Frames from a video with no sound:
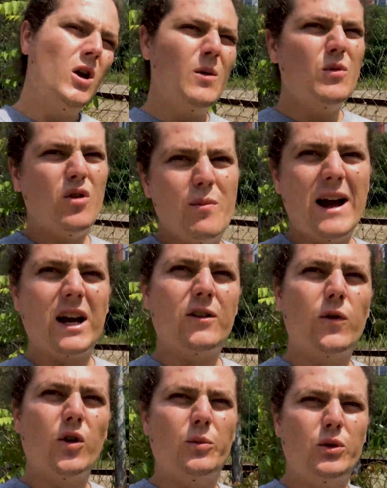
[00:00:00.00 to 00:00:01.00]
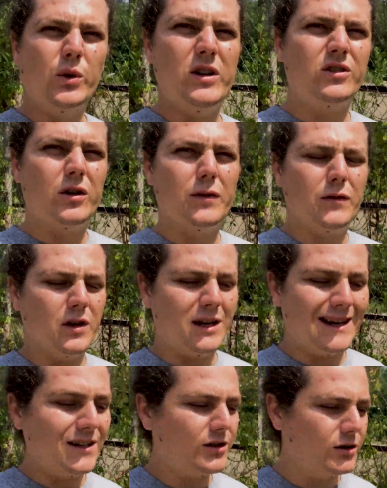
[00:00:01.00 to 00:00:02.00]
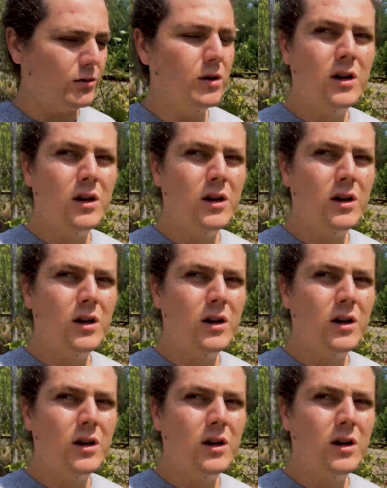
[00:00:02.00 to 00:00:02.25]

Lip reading: move back and forth between stuff if you need to.